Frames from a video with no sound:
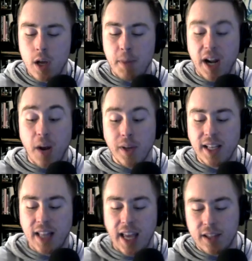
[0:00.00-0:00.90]
But I really
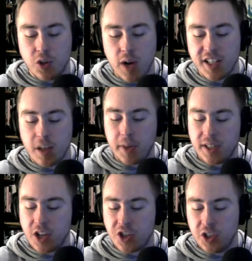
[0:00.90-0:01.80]
like the tricep
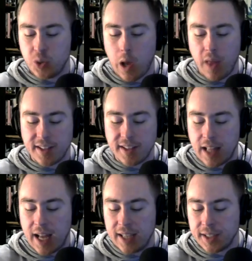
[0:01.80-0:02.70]
extension as well. That's a
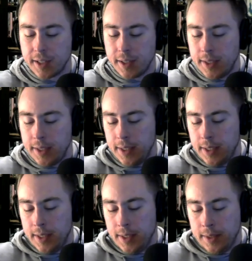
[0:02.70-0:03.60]
classic.
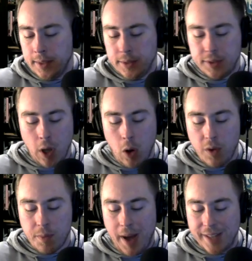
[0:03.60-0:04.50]
So
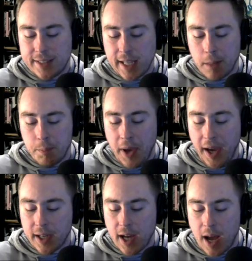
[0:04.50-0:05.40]
with my second
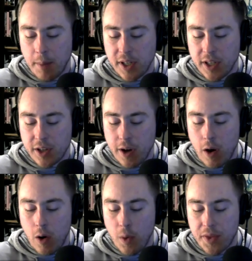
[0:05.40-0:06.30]
pick, I'm going to
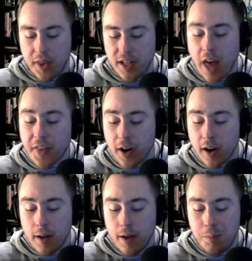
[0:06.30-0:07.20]
go with
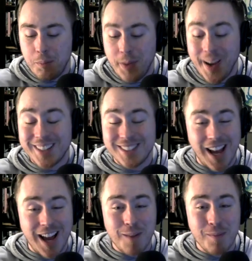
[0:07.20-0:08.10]
another big
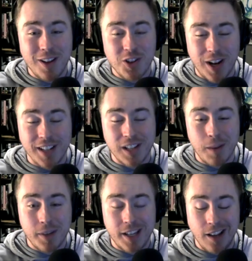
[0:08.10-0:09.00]
time tricep
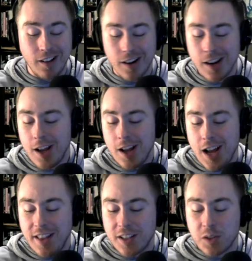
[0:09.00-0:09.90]
killer.
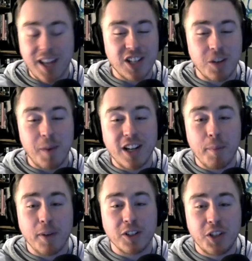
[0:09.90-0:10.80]
And this was actually my
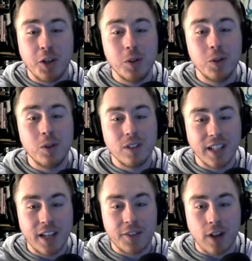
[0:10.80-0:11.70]
number 2
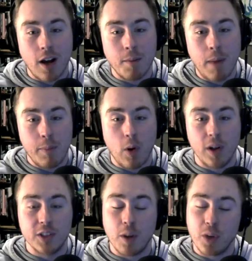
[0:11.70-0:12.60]
lift on my
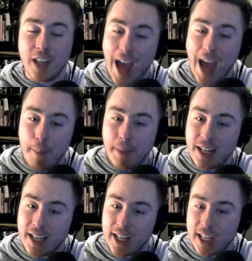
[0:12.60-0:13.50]
board. So I'm really happy
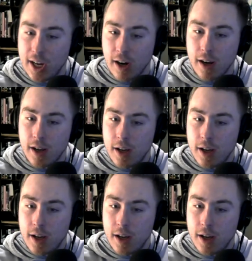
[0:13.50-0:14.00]
to get it here